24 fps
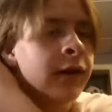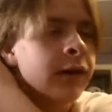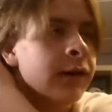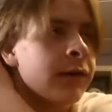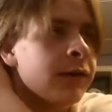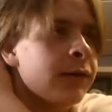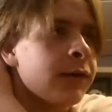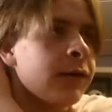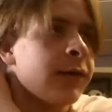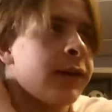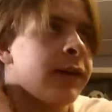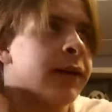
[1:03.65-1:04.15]

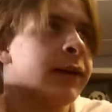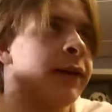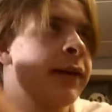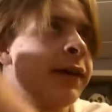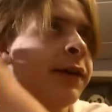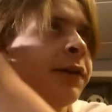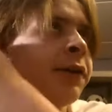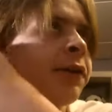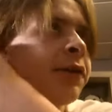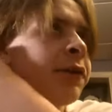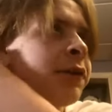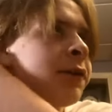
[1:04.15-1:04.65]
so yeah, I
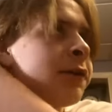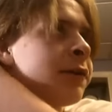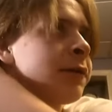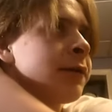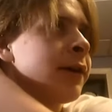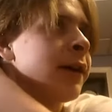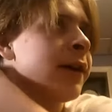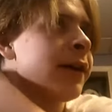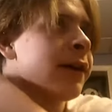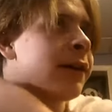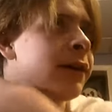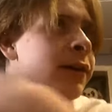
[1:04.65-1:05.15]

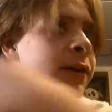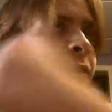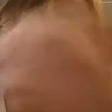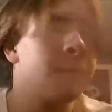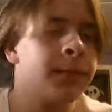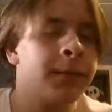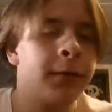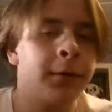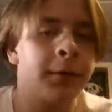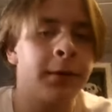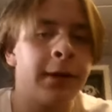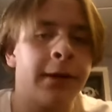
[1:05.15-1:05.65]
try to
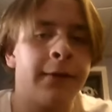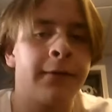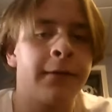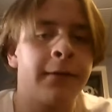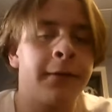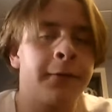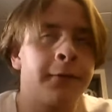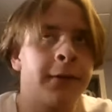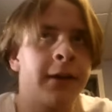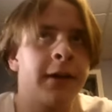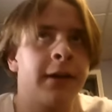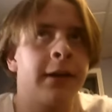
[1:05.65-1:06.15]
upload every
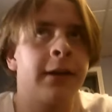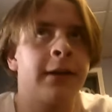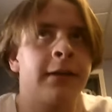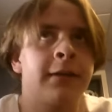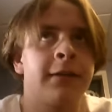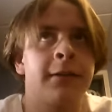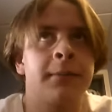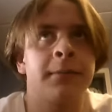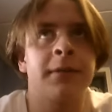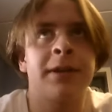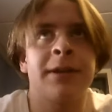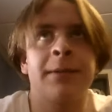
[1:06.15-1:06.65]
Friday,
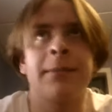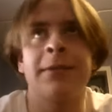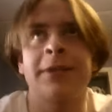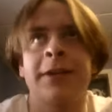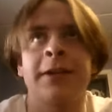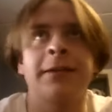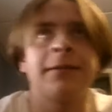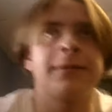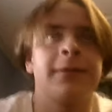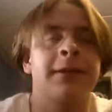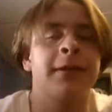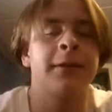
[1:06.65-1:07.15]
sometimes I
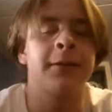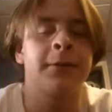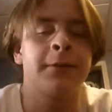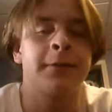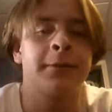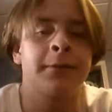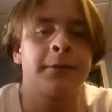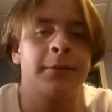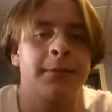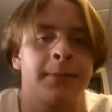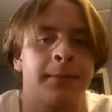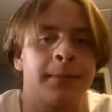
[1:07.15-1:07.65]
don't,
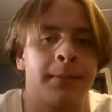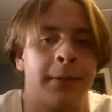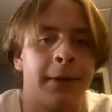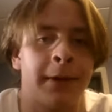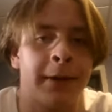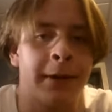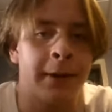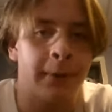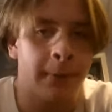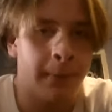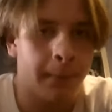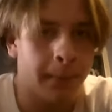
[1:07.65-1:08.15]

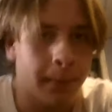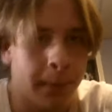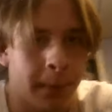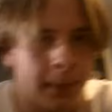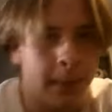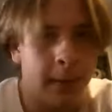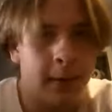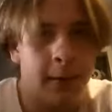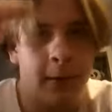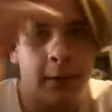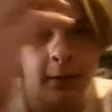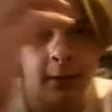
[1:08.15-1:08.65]
but
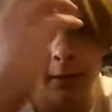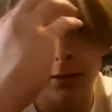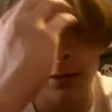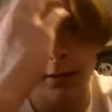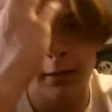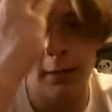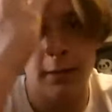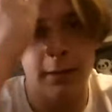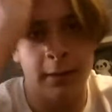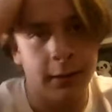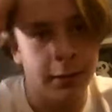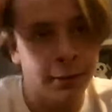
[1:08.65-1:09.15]

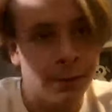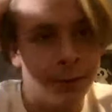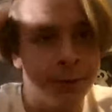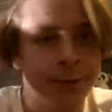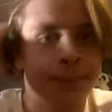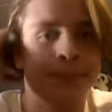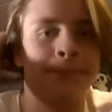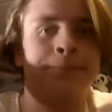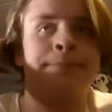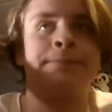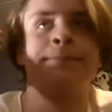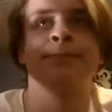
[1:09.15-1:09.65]

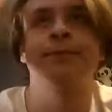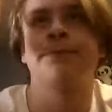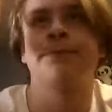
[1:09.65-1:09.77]
um